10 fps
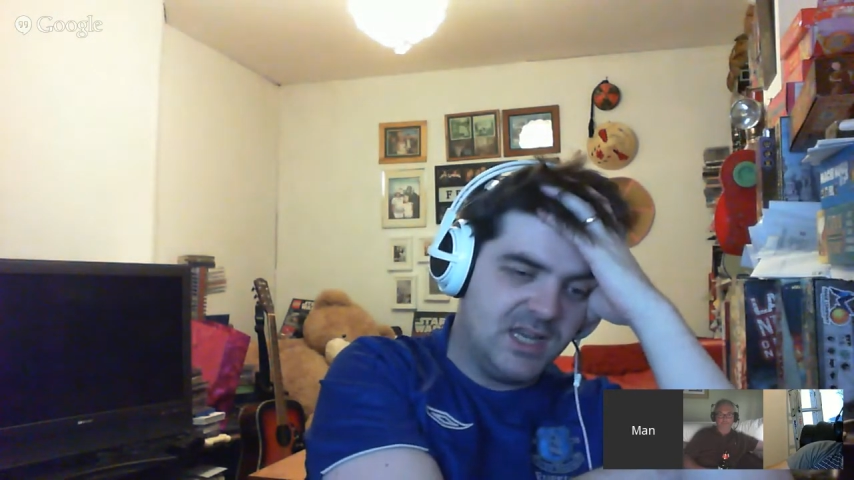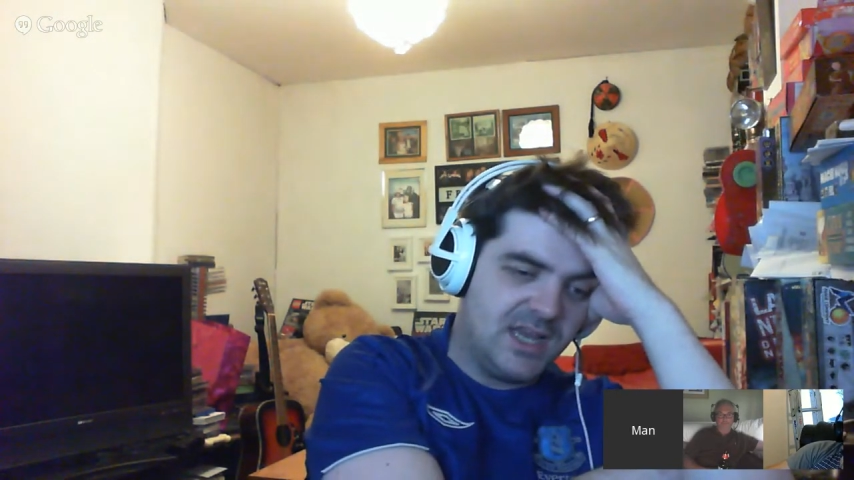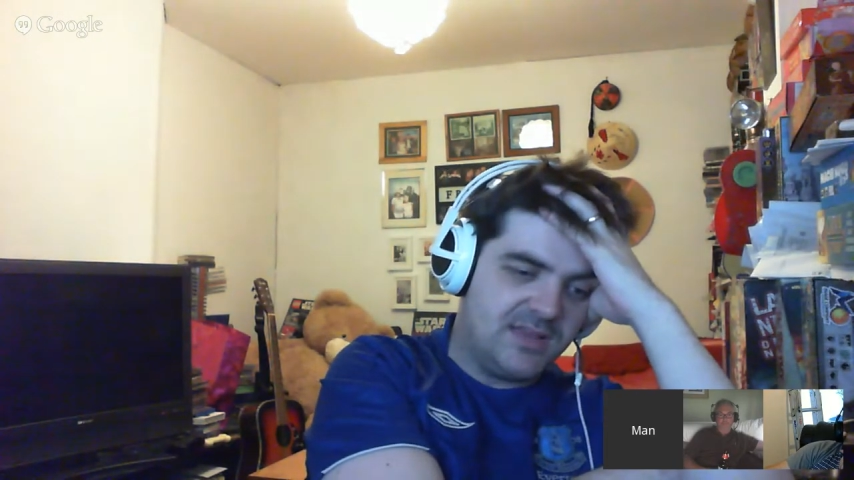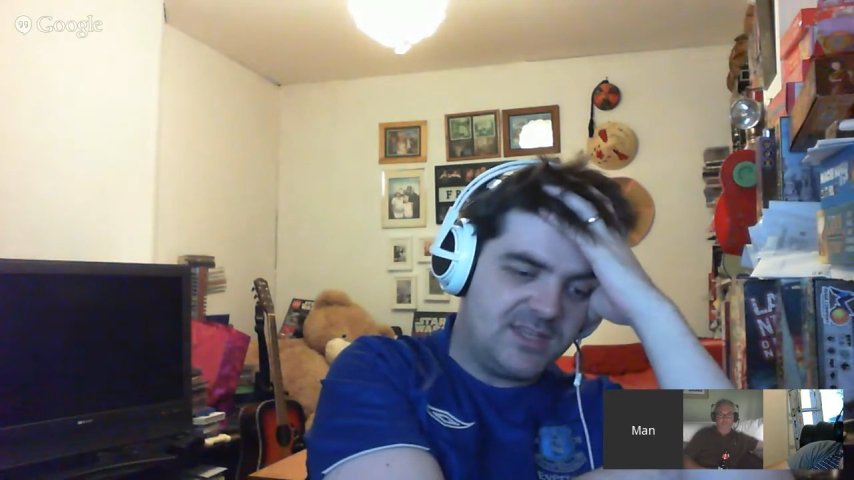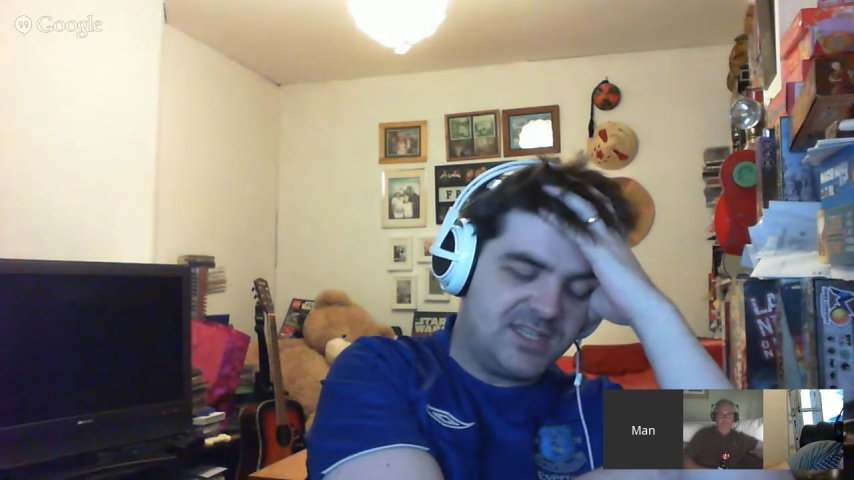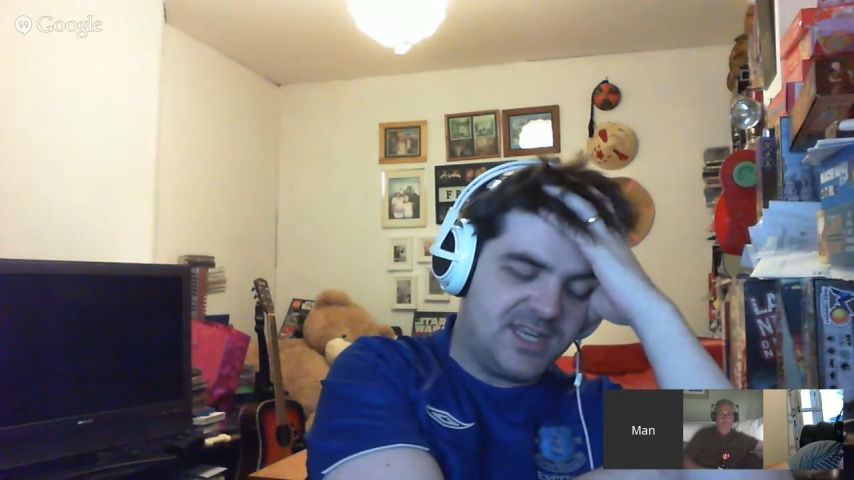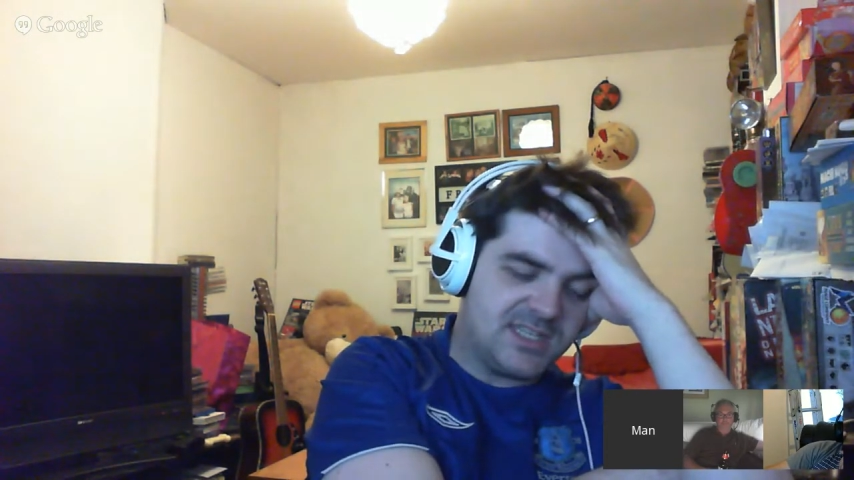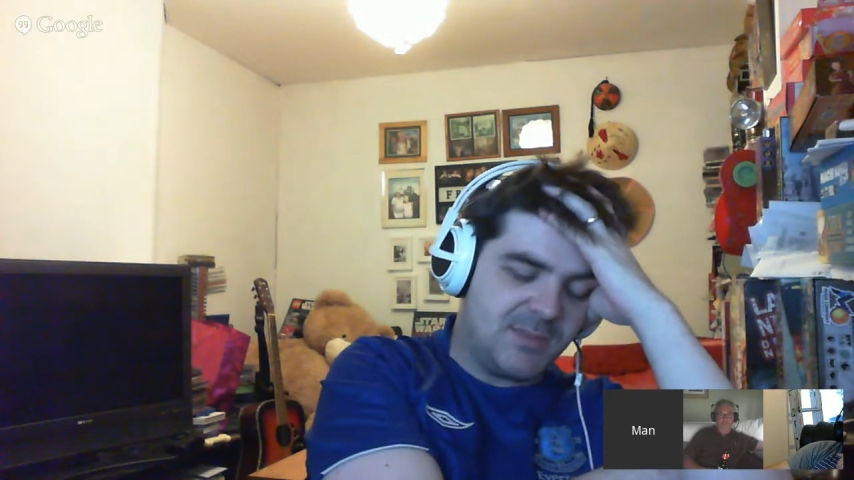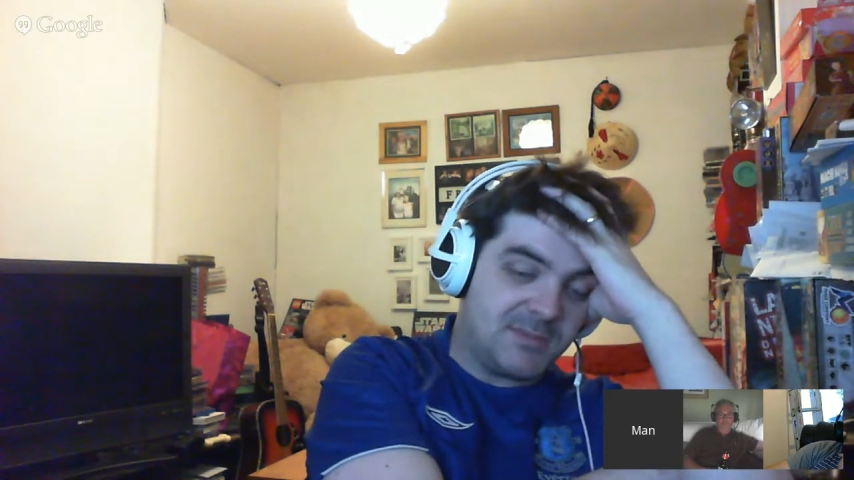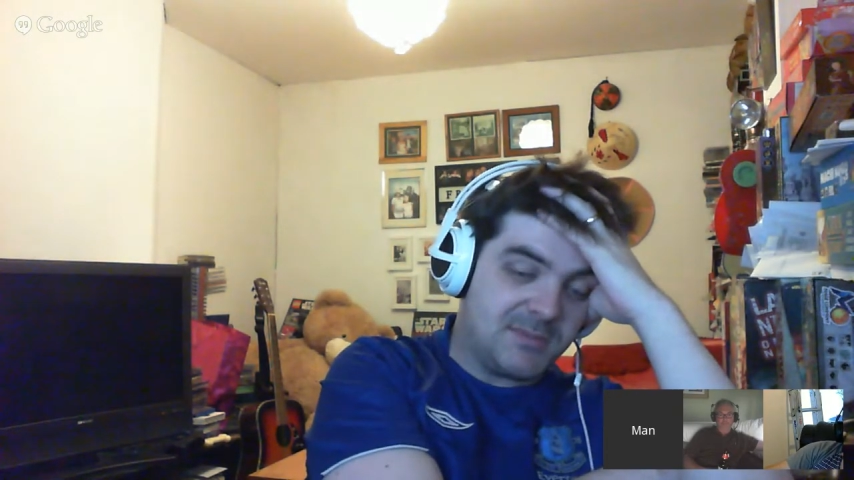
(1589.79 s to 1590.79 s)
They change
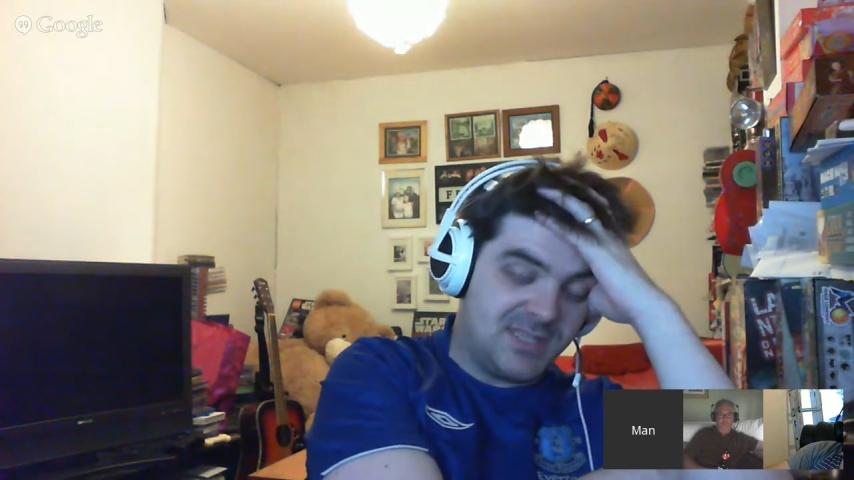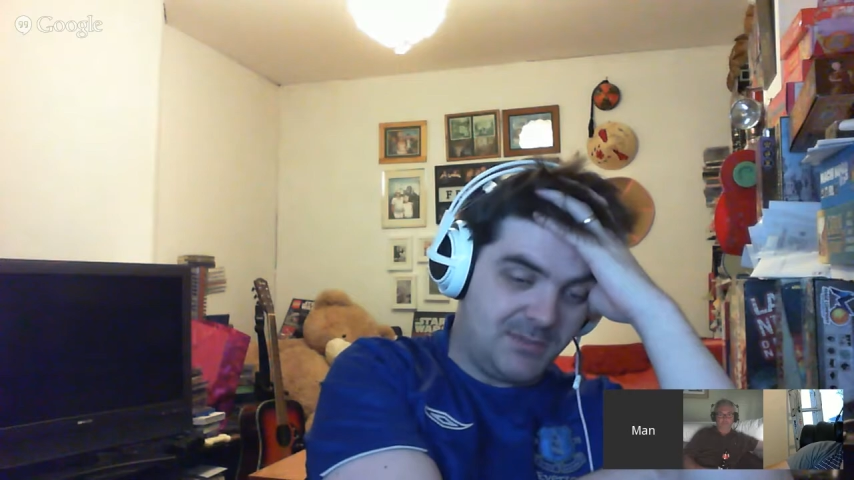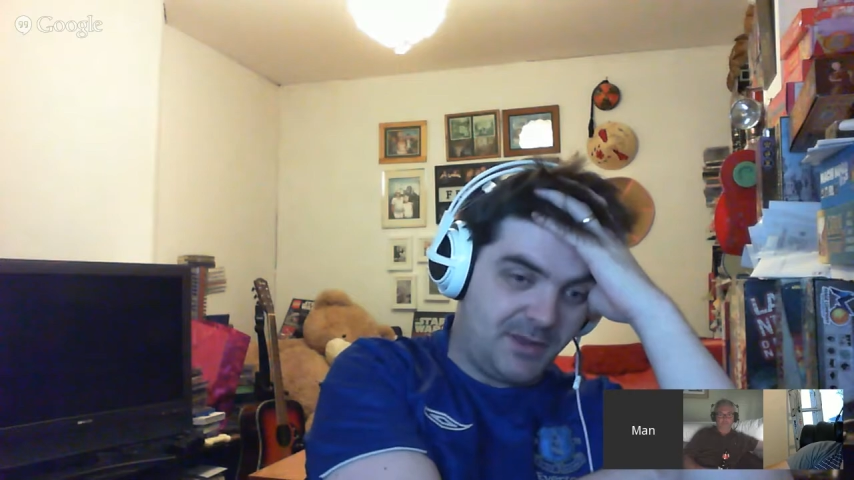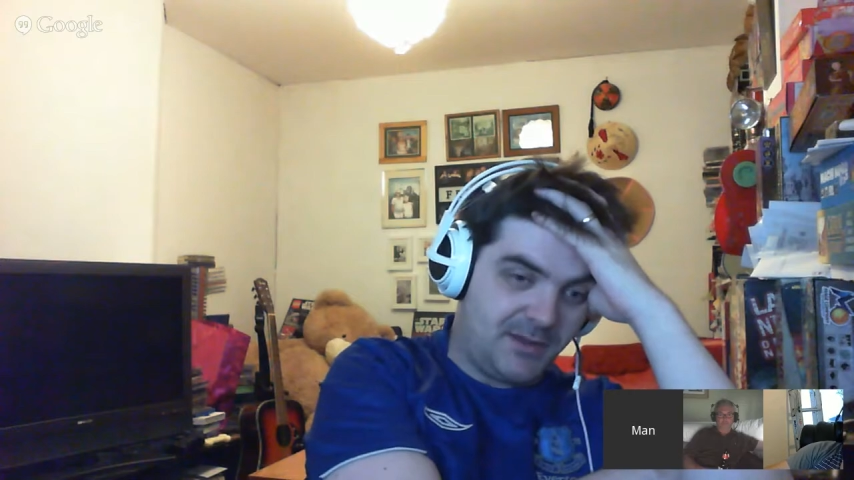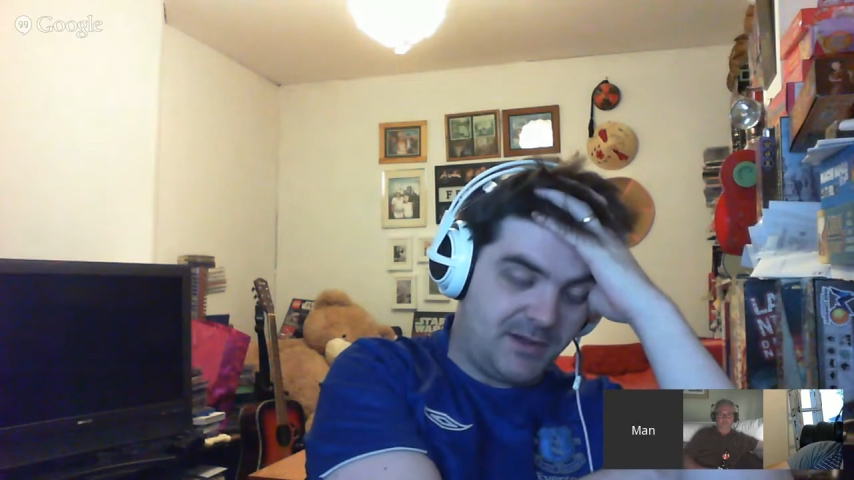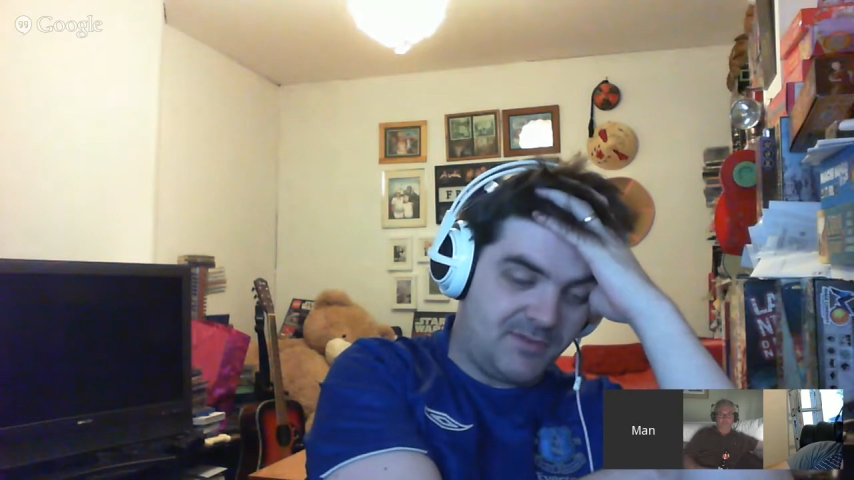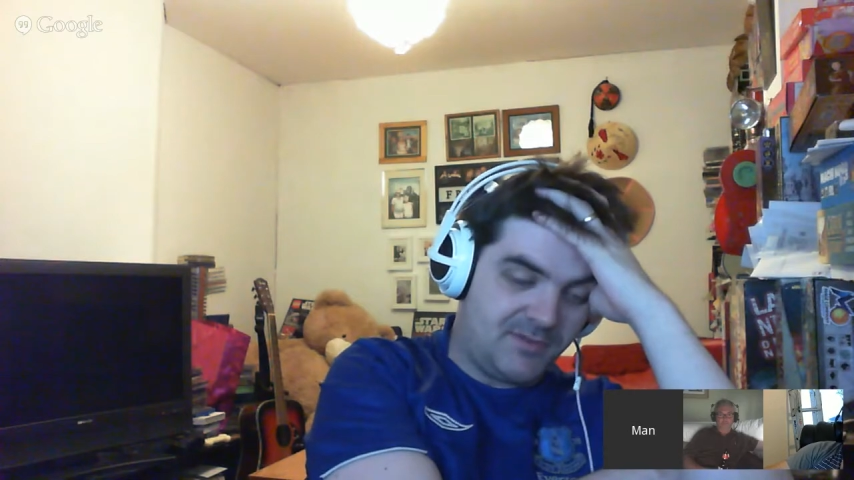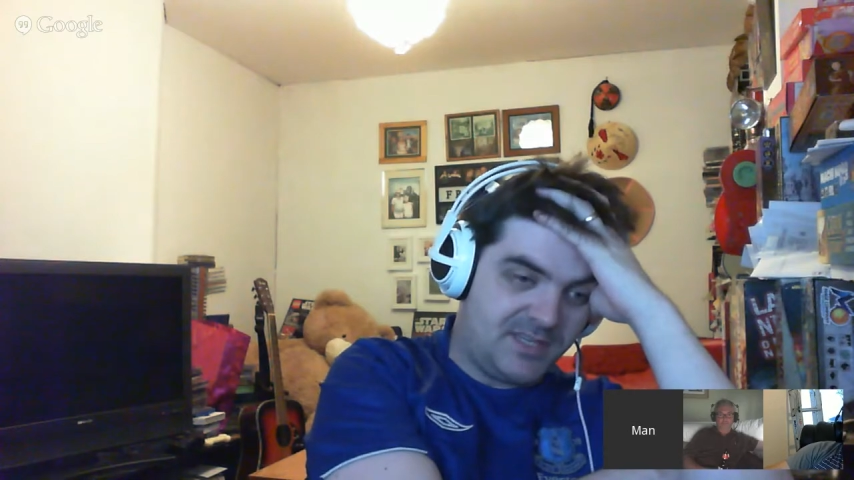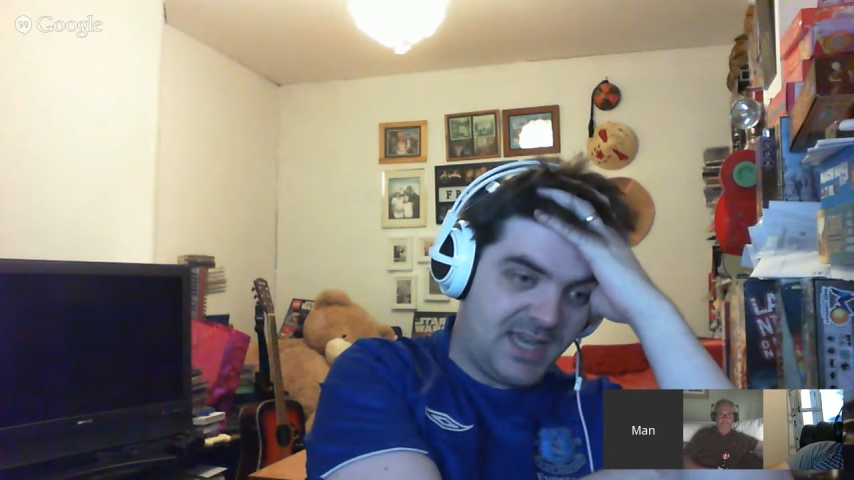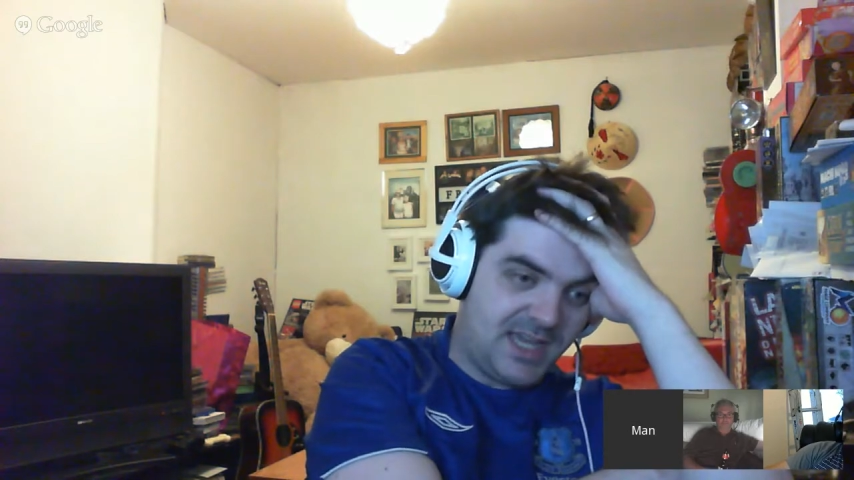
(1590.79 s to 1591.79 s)
the maps that you can play on every
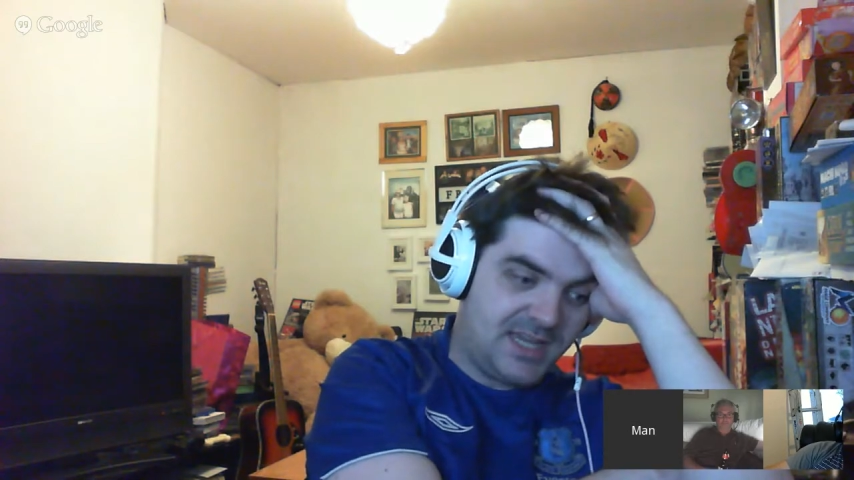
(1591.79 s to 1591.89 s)
day.